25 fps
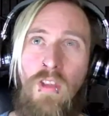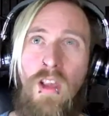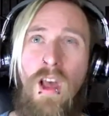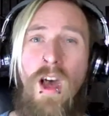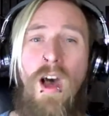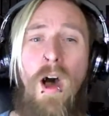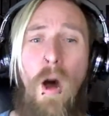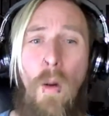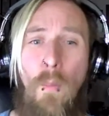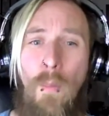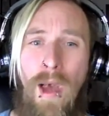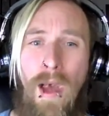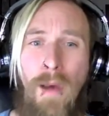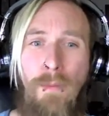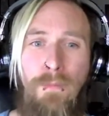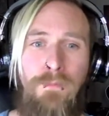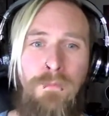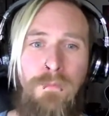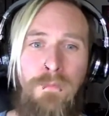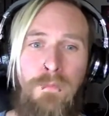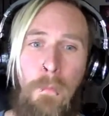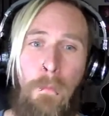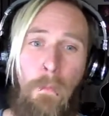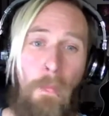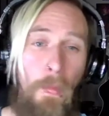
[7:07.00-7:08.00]
Oh, man.
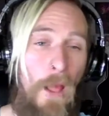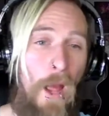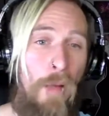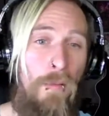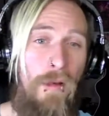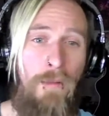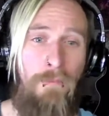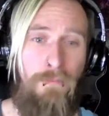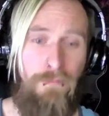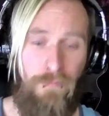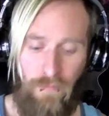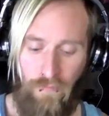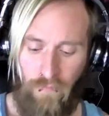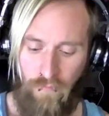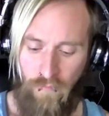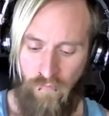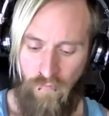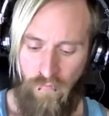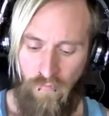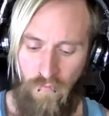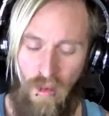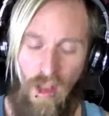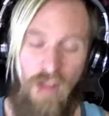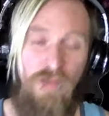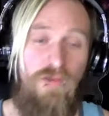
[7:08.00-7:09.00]
I mean,
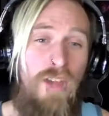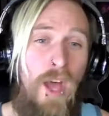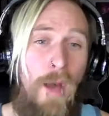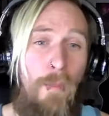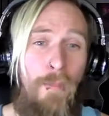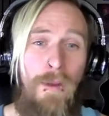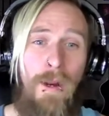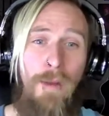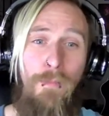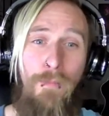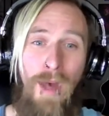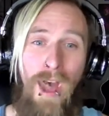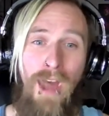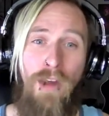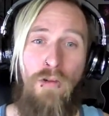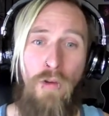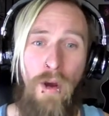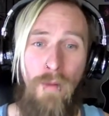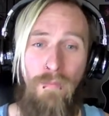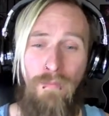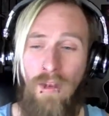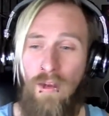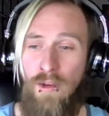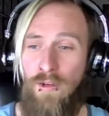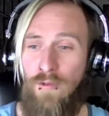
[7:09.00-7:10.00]
it's not been a bad
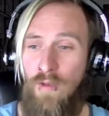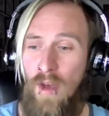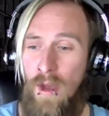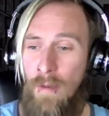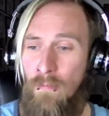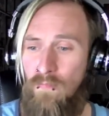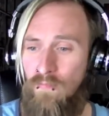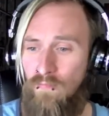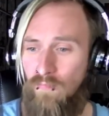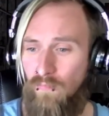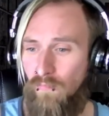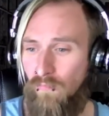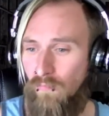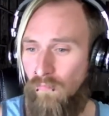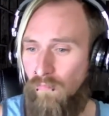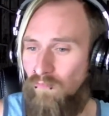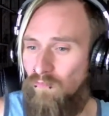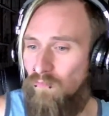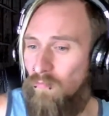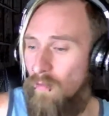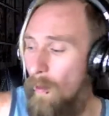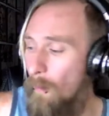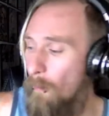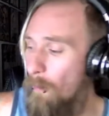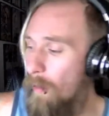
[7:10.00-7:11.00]
creme de la sven,
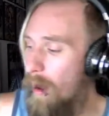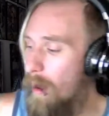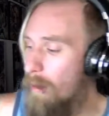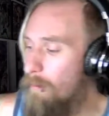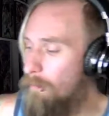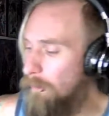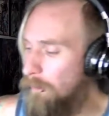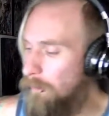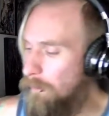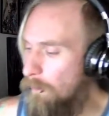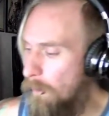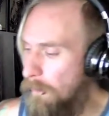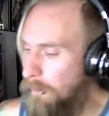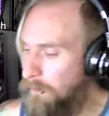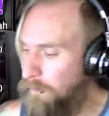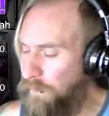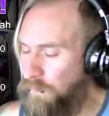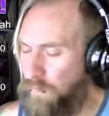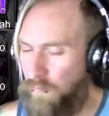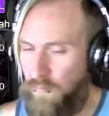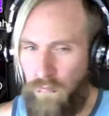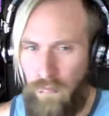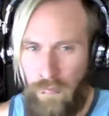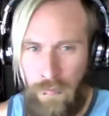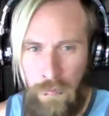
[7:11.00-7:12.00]
but
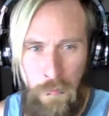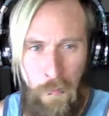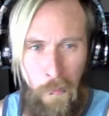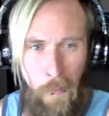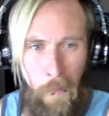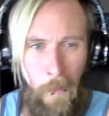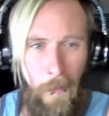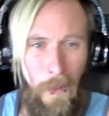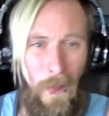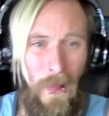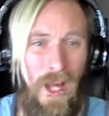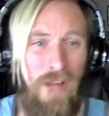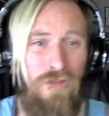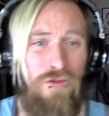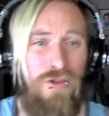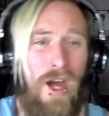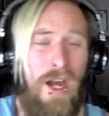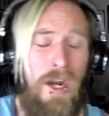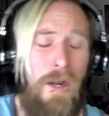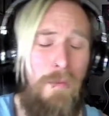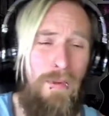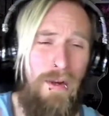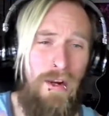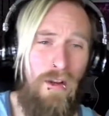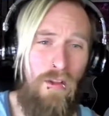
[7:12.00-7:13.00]
it's
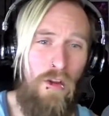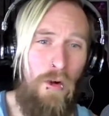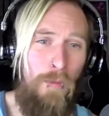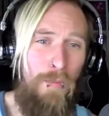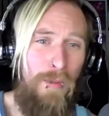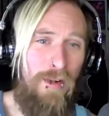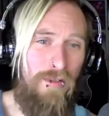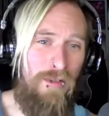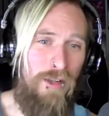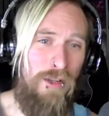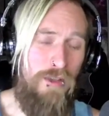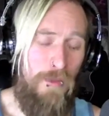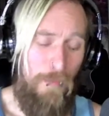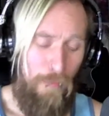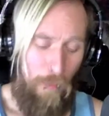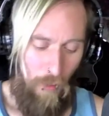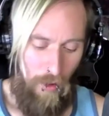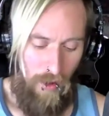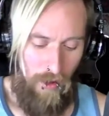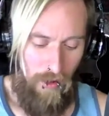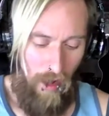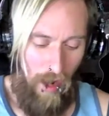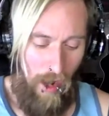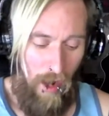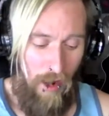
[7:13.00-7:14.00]
kind of been a little bit
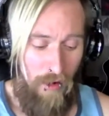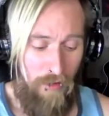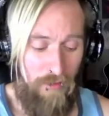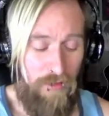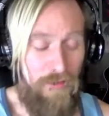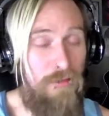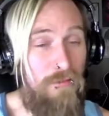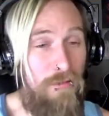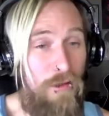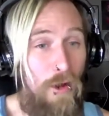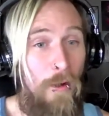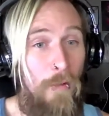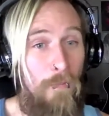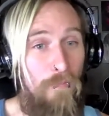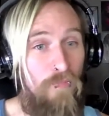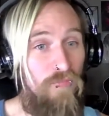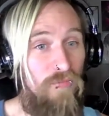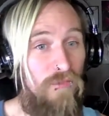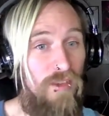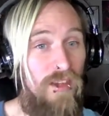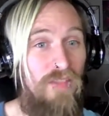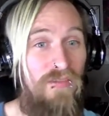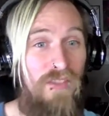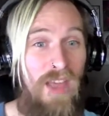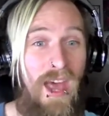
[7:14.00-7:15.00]
disappointing. I honestly thought
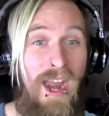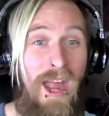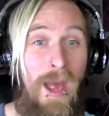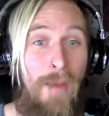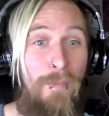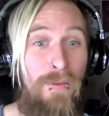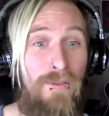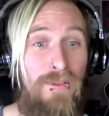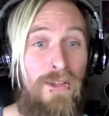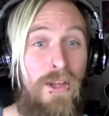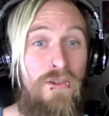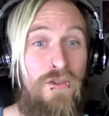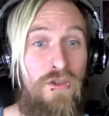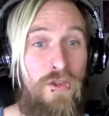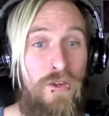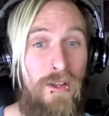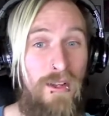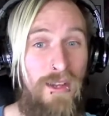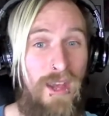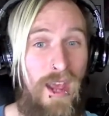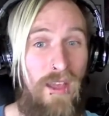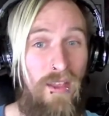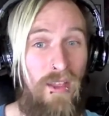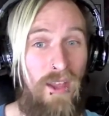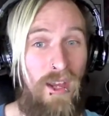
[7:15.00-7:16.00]
that had potential to
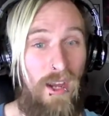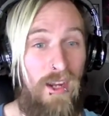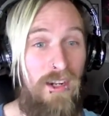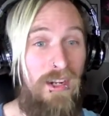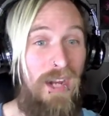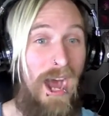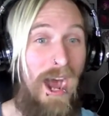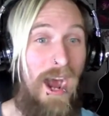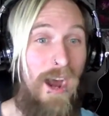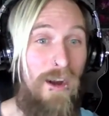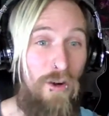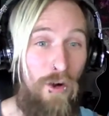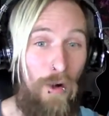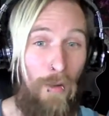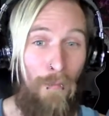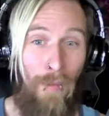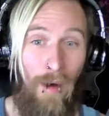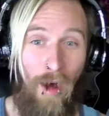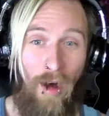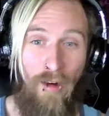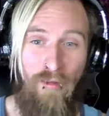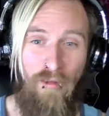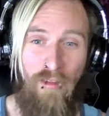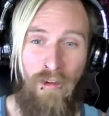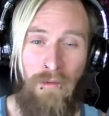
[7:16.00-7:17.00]
get like a 9 or
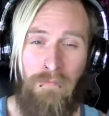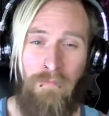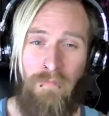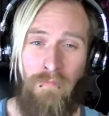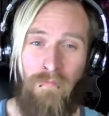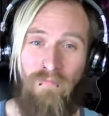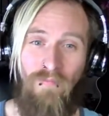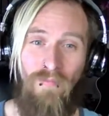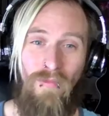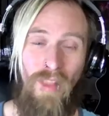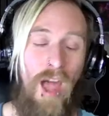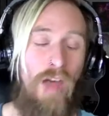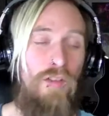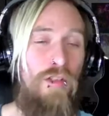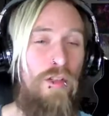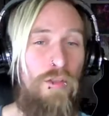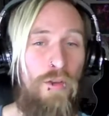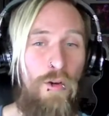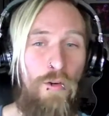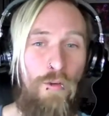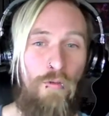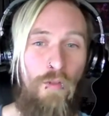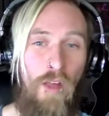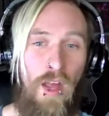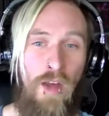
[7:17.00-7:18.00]
above. I thought
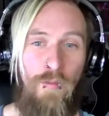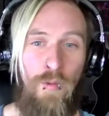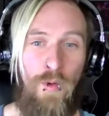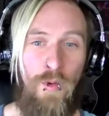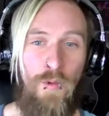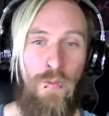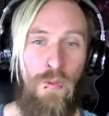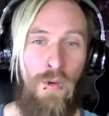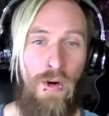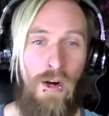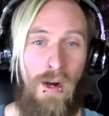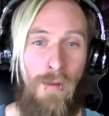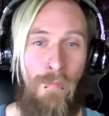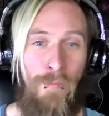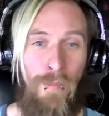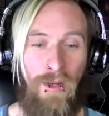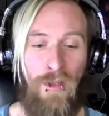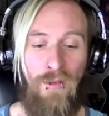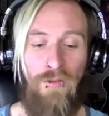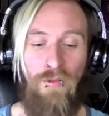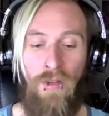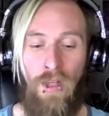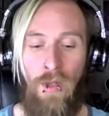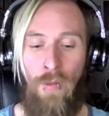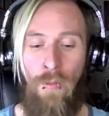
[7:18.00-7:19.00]
those flavors were going to
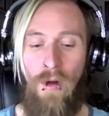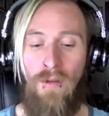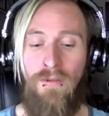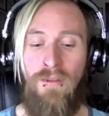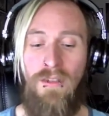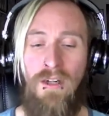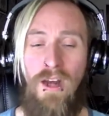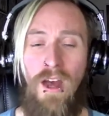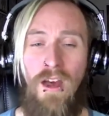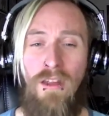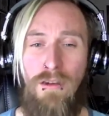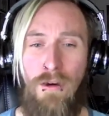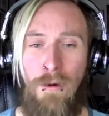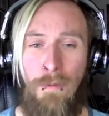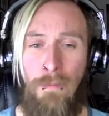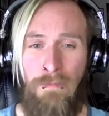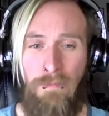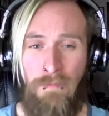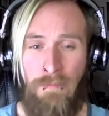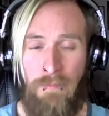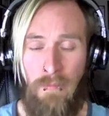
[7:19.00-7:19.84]
mix really well together.